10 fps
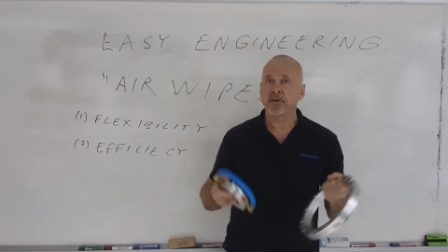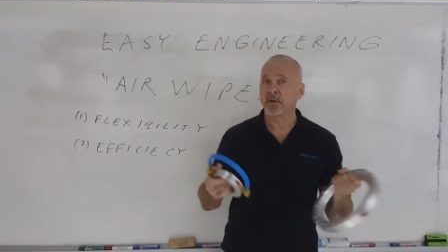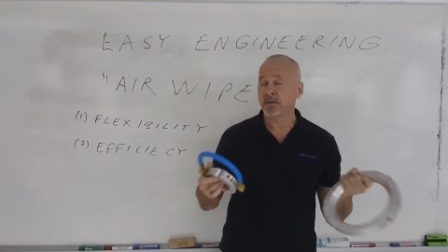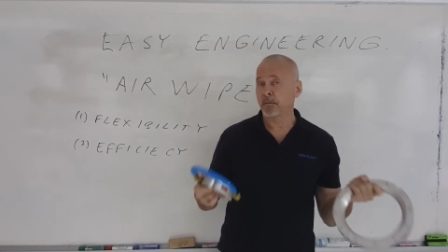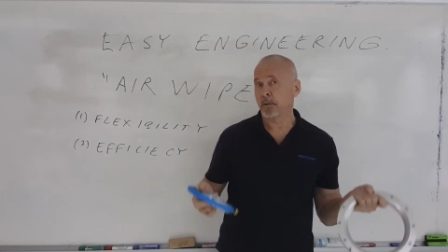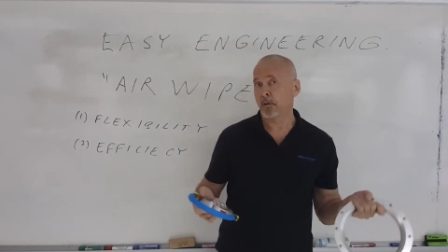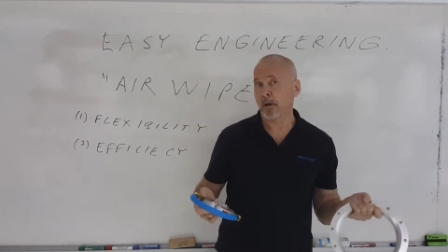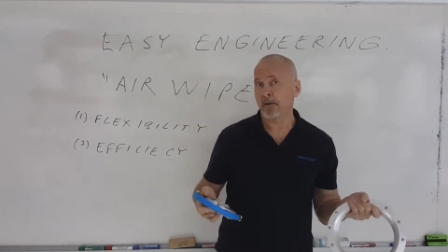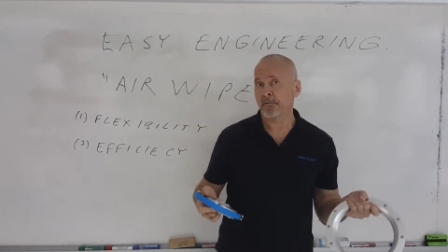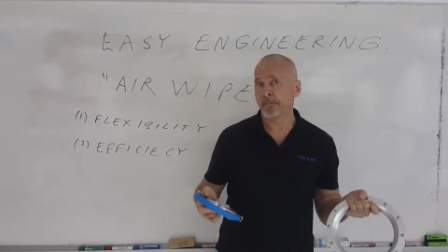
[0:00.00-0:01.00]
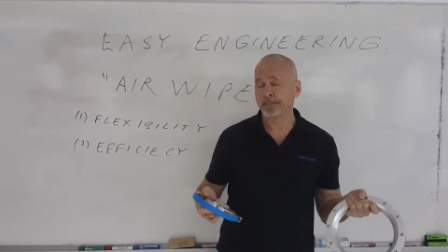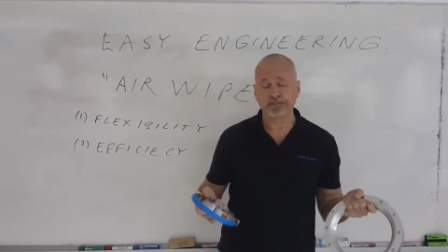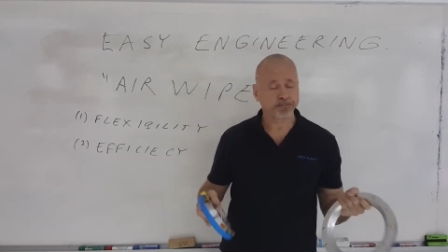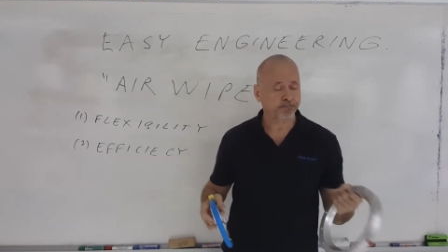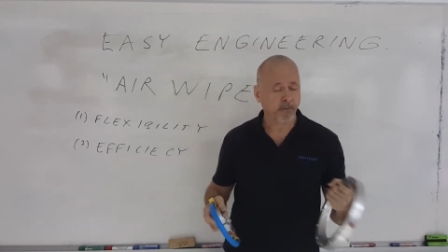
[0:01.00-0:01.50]
using blow-off.
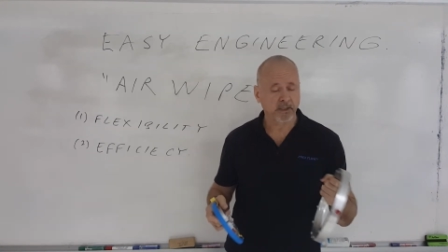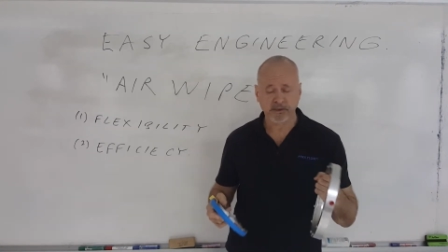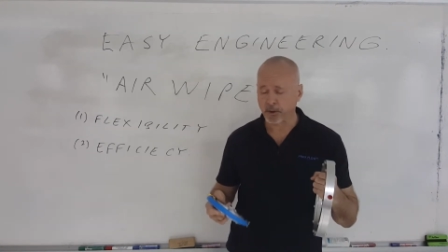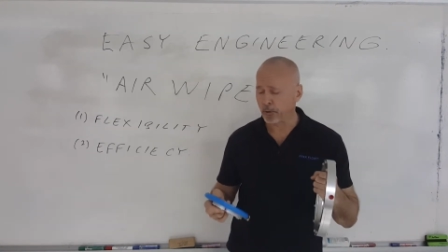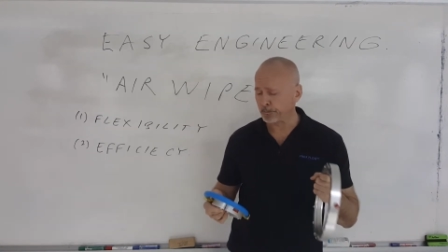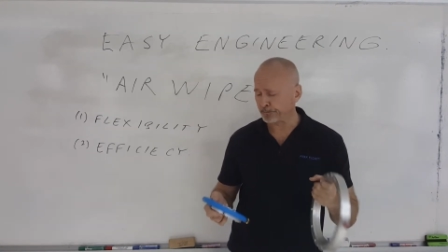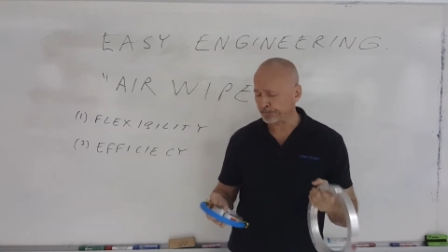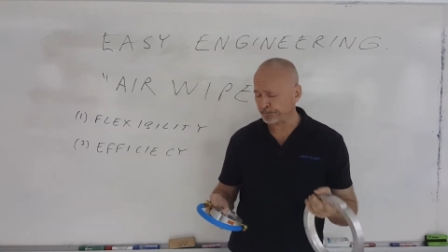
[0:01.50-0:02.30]
So,